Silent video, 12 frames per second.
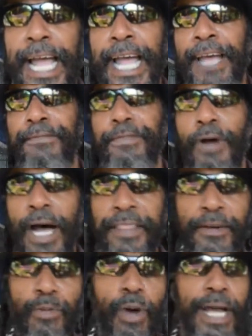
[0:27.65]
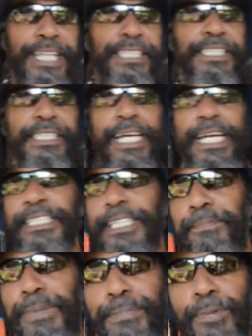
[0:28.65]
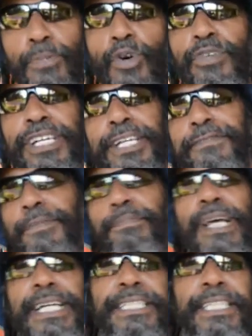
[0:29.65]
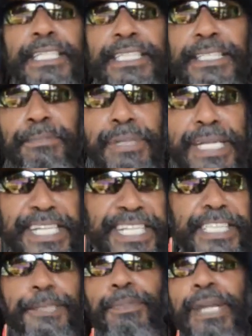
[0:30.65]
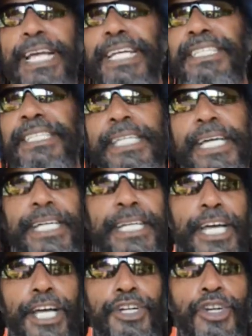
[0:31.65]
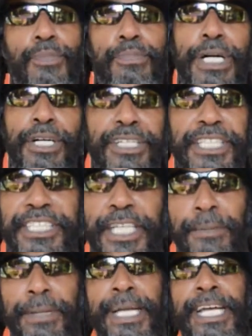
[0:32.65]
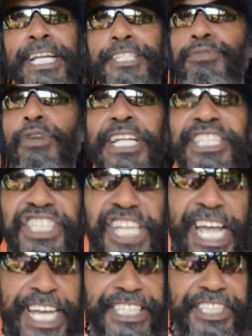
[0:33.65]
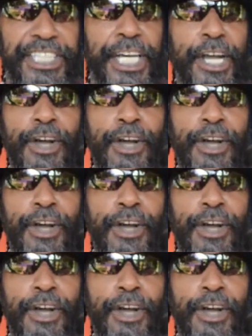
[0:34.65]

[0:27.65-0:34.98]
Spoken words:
and for other ways, things that people move in different places and being displaced and new buildings coming in, it's really changed.